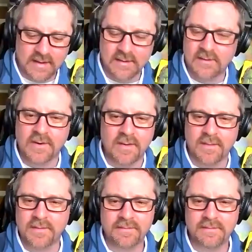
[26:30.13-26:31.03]
that's
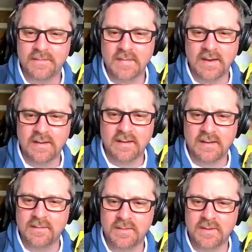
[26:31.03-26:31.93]
incredible. I,
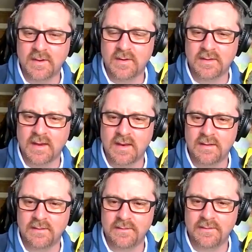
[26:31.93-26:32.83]
I'm so
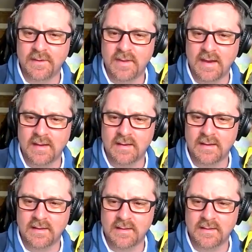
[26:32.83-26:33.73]
excited for that
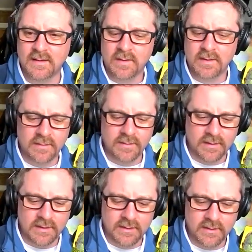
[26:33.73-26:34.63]
and really,
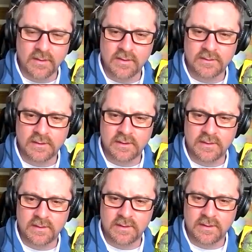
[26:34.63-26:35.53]
really kudos to
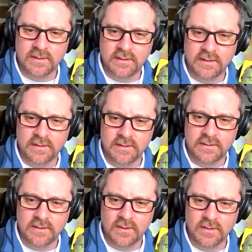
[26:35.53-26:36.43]
you and your your
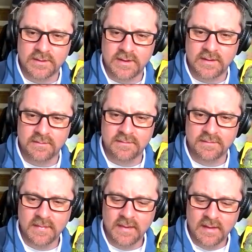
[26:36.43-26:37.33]
your whole team.
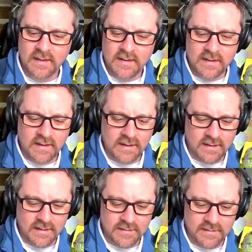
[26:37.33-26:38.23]
Uh,
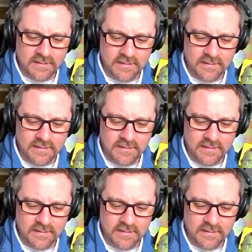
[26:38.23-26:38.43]
it's been a uh, lot of